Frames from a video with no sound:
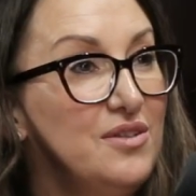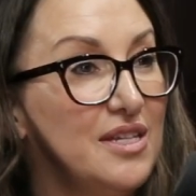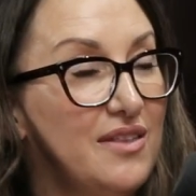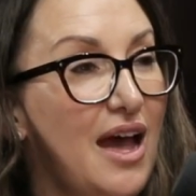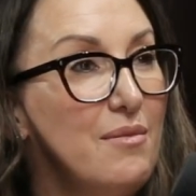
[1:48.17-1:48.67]

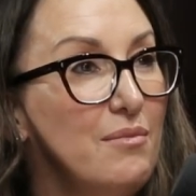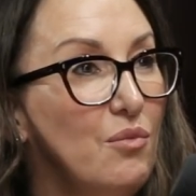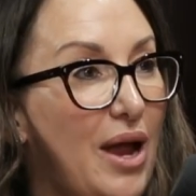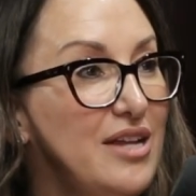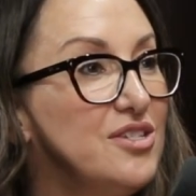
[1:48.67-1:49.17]
to that,
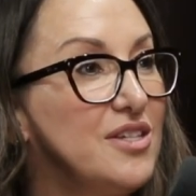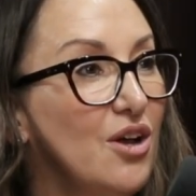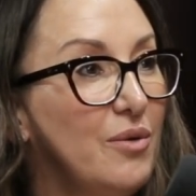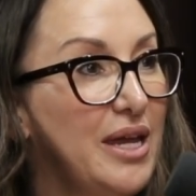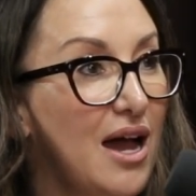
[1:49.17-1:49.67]
wages are
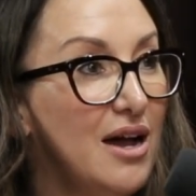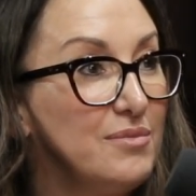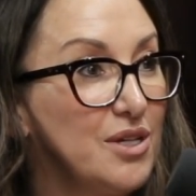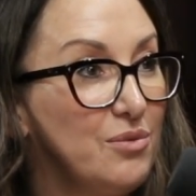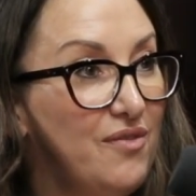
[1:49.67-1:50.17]
going up.
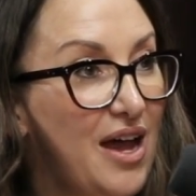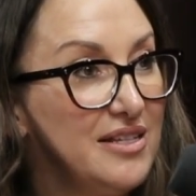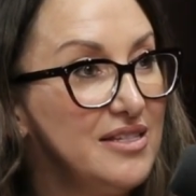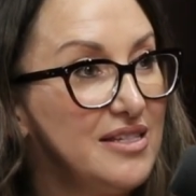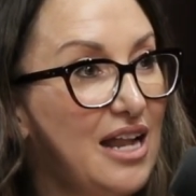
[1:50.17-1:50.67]
So we've
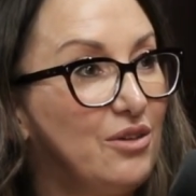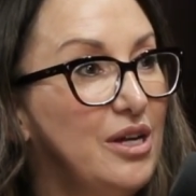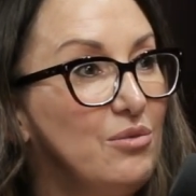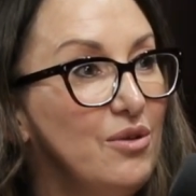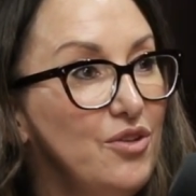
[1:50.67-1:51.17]
had
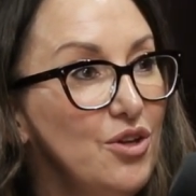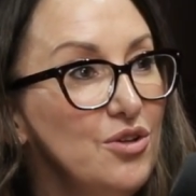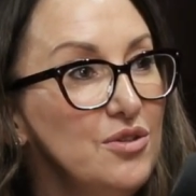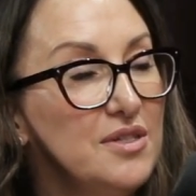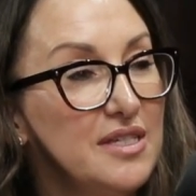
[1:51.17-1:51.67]
salary
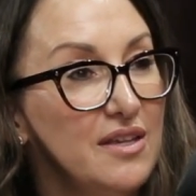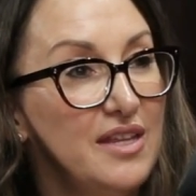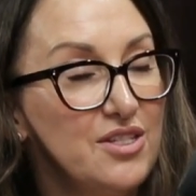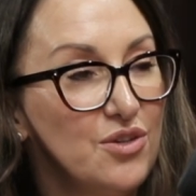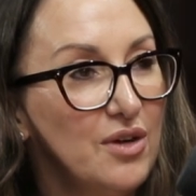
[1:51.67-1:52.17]
reviews.
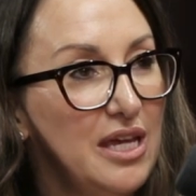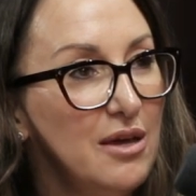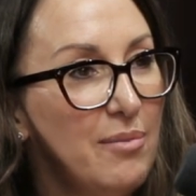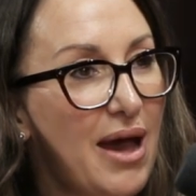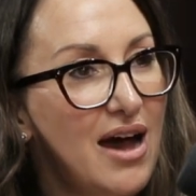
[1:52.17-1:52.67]
They're talking
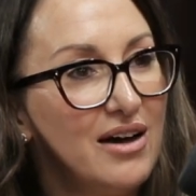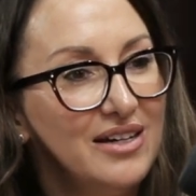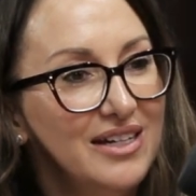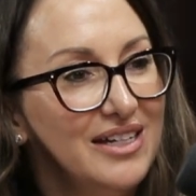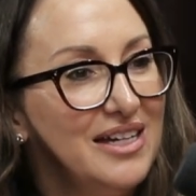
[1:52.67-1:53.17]
about
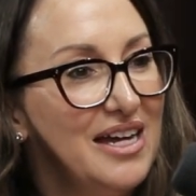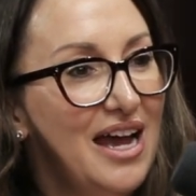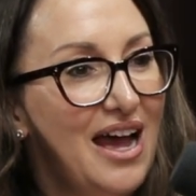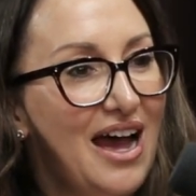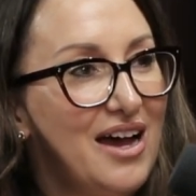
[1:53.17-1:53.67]

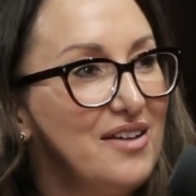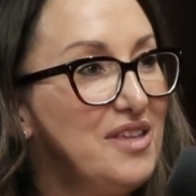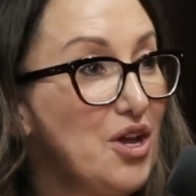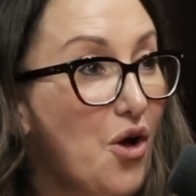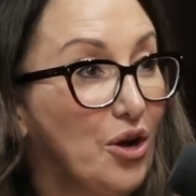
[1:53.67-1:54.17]

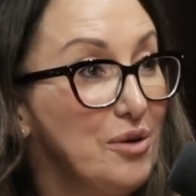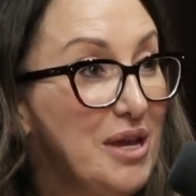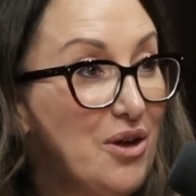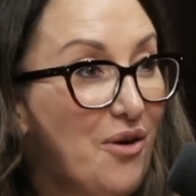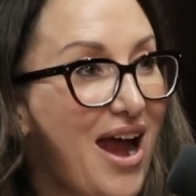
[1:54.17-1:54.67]
the
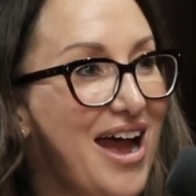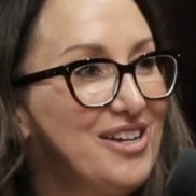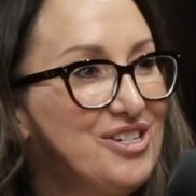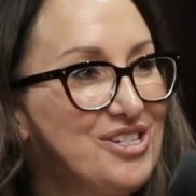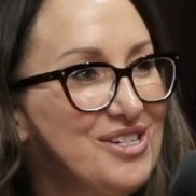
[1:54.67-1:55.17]
economy
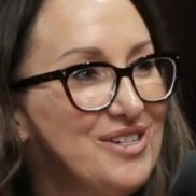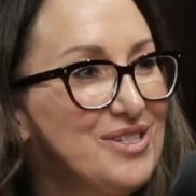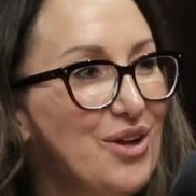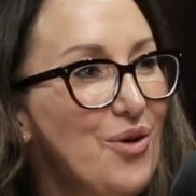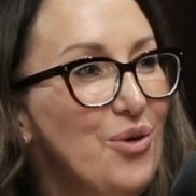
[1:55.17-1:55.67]
crash.
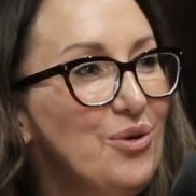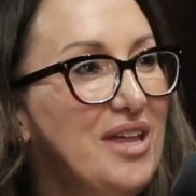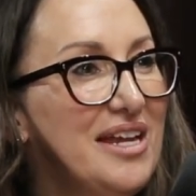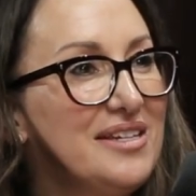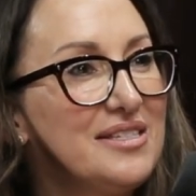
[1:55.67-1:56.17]
So all
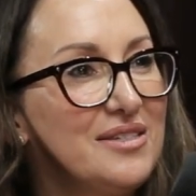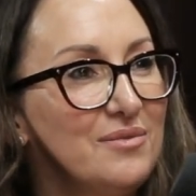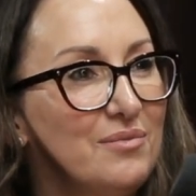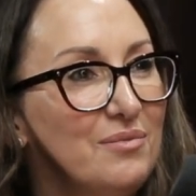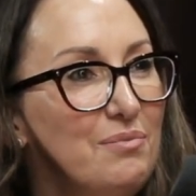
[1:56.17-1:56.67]
these
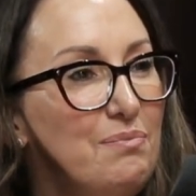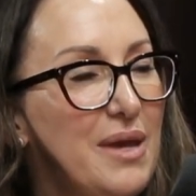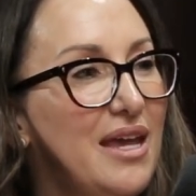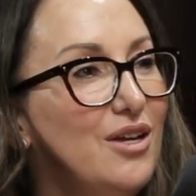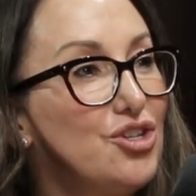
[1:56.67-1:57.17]

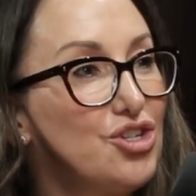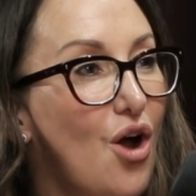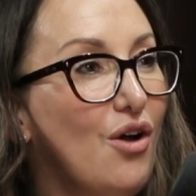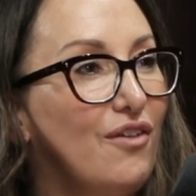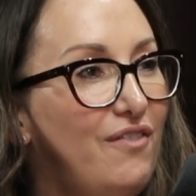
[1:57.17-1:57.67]
big
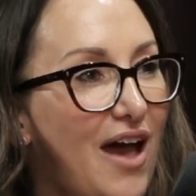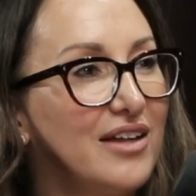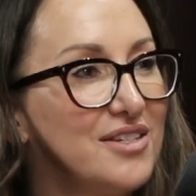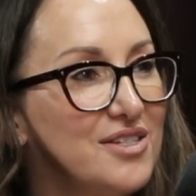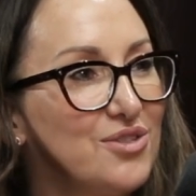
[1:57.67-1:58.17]
shock
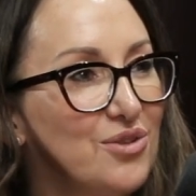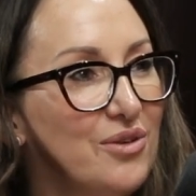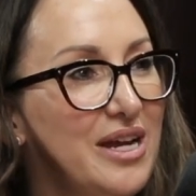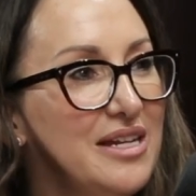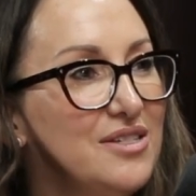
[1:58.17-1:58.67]
factor
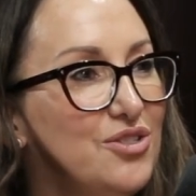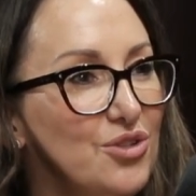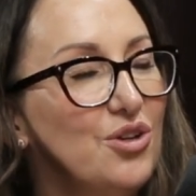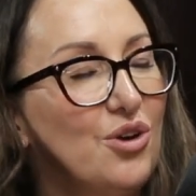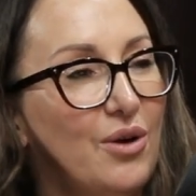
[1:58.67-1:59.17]
stories
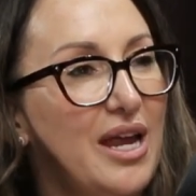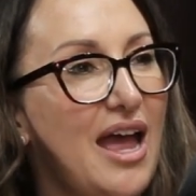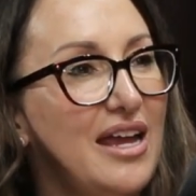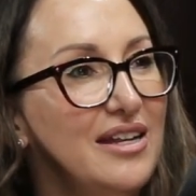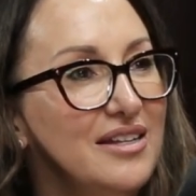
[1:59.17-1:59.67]
do
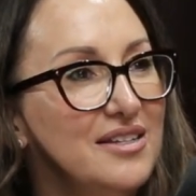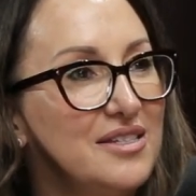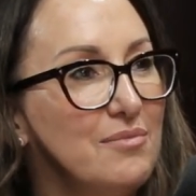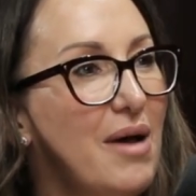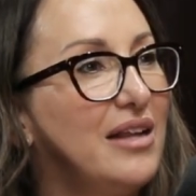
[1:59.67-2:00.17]
create
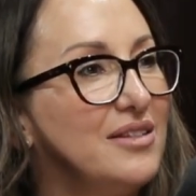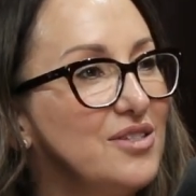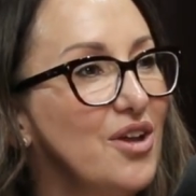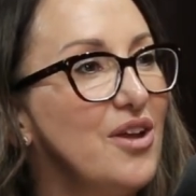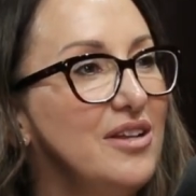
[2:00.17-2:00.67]
some
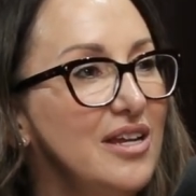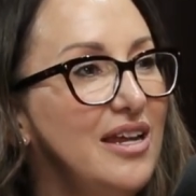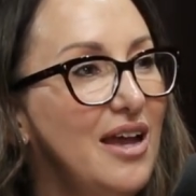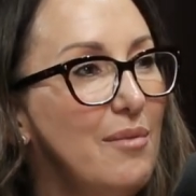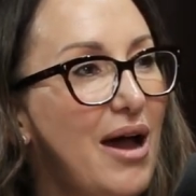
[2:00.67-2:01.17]

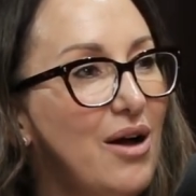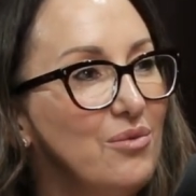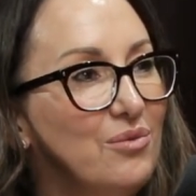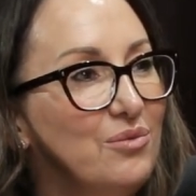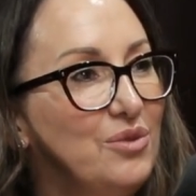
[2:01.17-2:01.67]
uncertainty about,
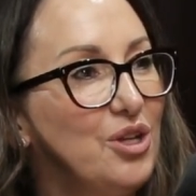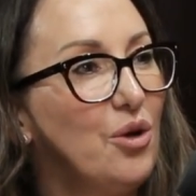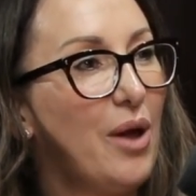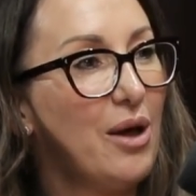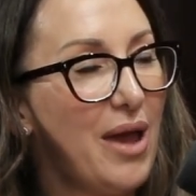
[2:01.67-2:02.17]

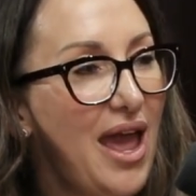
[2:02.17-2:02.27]
where we're